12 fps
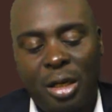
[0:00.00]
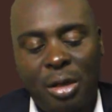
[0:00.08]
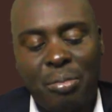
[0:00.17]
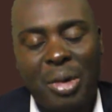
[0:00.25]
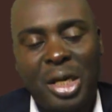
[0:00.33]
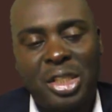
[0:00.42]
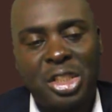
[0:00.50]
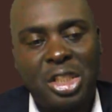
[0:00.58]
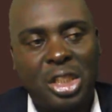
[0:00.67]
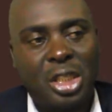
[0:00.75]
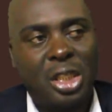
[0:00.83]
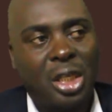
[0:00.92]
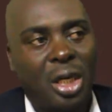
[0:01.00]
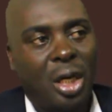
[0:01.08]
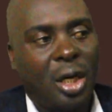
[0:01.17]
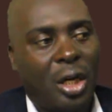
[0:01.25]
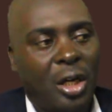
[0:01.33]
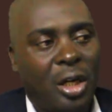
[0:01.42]
much
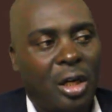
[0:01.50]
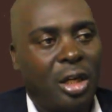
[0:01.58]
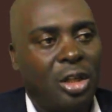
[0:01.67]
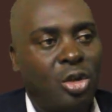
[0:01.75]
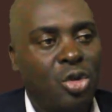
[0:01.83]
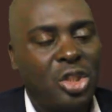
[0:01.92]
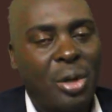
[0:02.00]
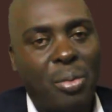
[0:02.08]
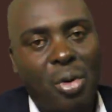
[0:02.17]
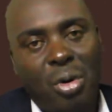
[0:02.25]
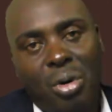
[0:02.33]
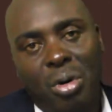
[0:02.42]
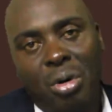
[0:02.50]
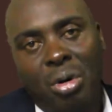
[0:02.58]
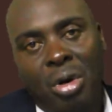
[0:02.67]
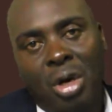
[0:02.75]
usable